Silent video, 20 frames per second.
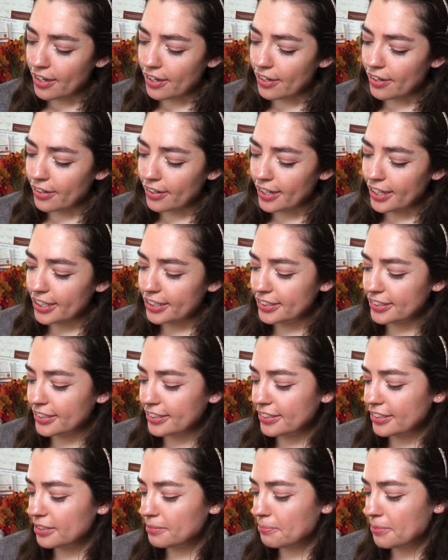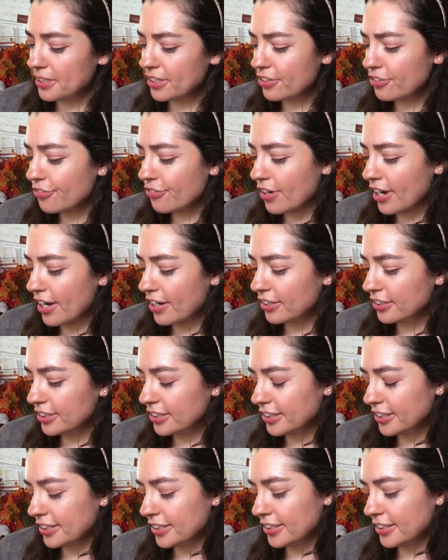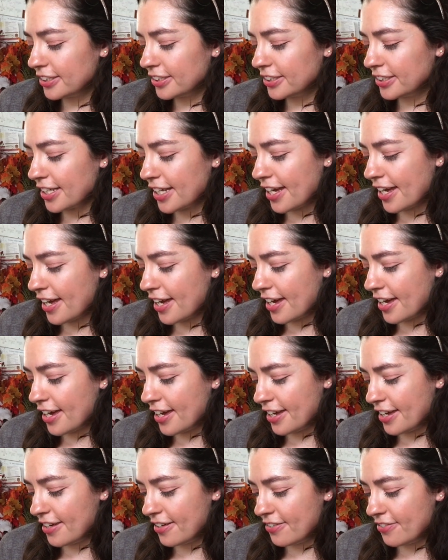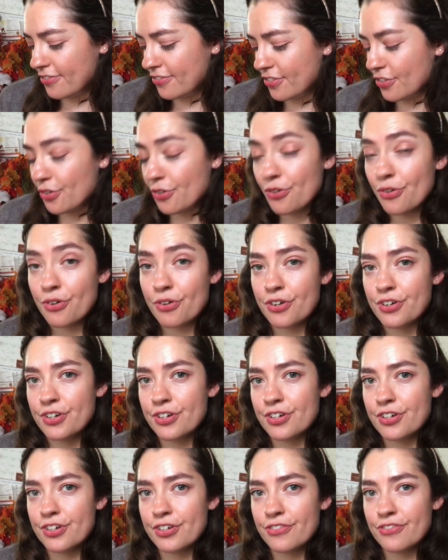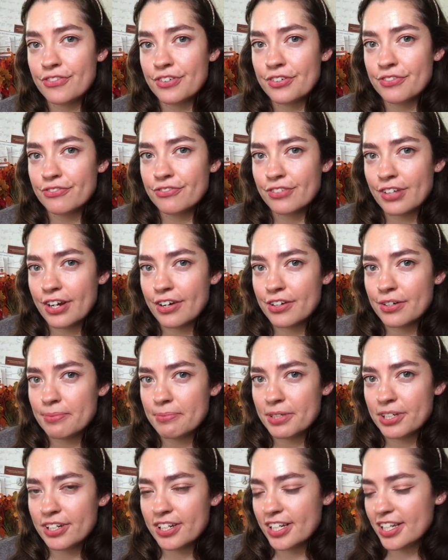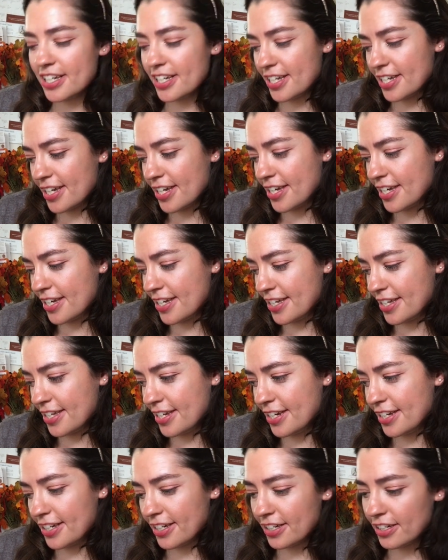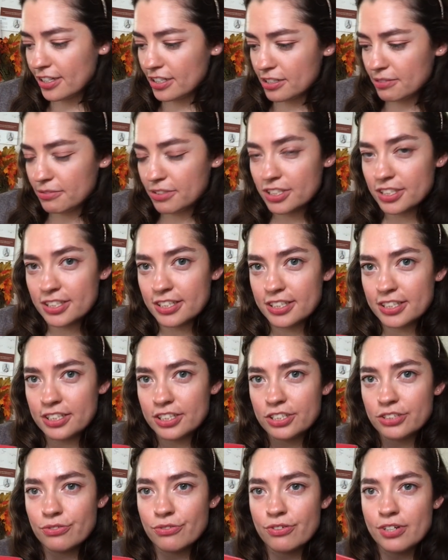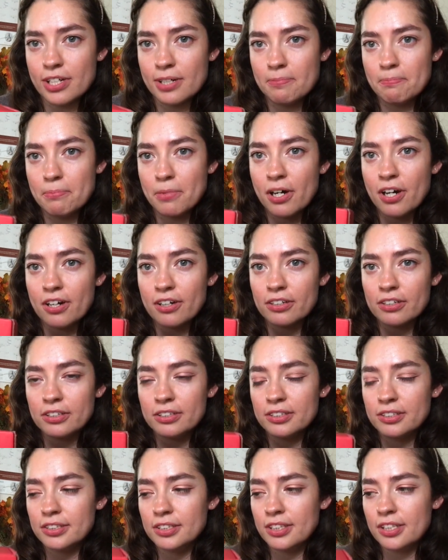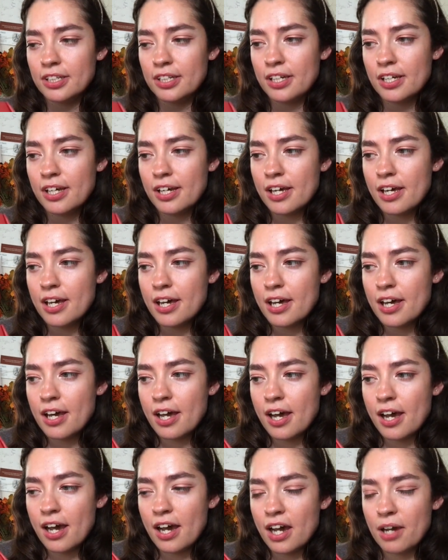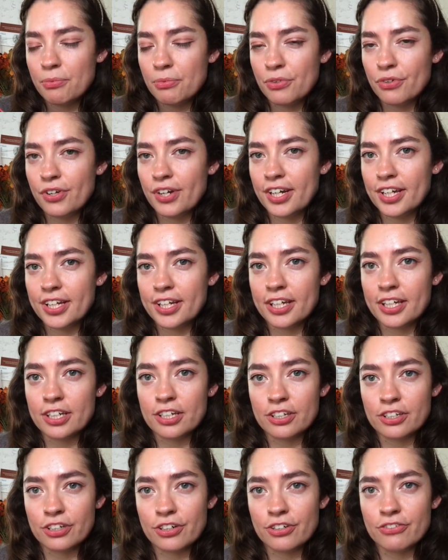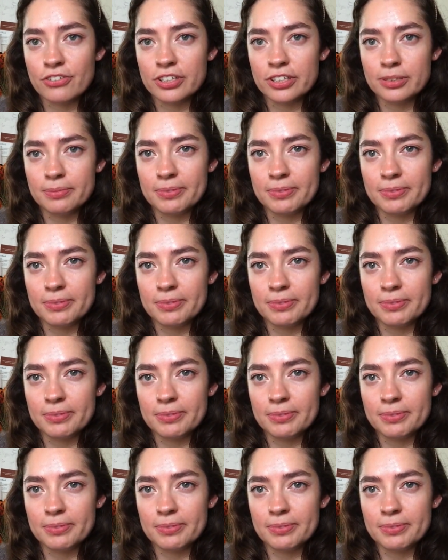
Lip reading: Okay, so it's been a while since I ordered from Flower Beauty, and it comes in this red box. I'm already getting nervous